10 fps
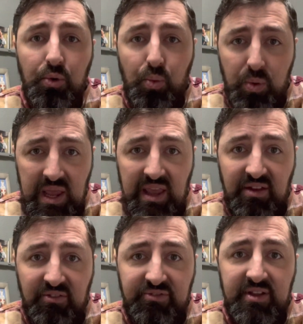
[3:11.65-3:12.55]

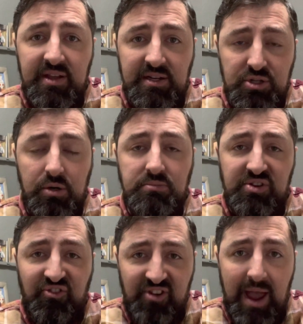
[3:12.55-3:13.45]
weave in terms
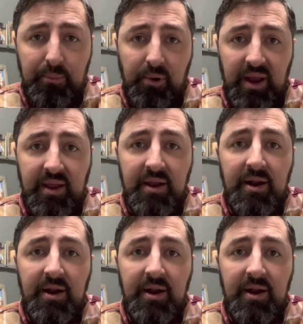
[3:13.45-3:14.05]
of fabric,